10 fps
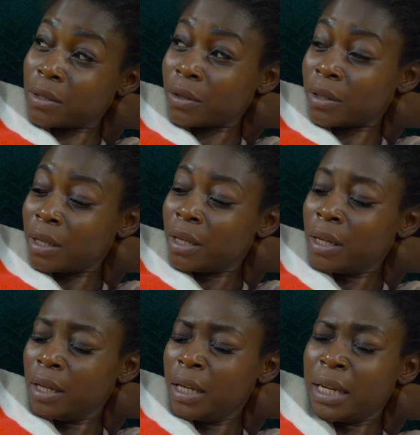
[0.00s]
not.
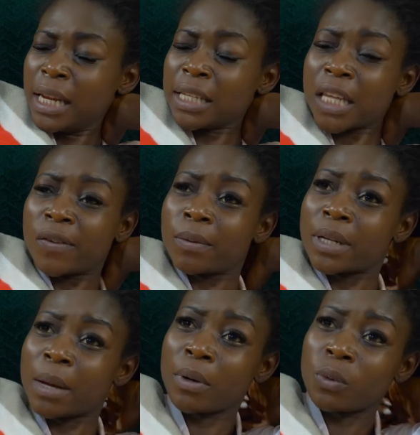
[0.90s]
Let's give
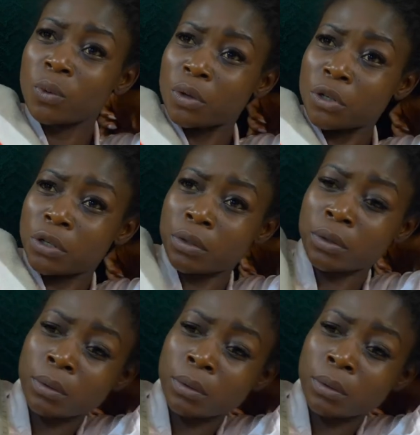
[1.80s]
him time and watch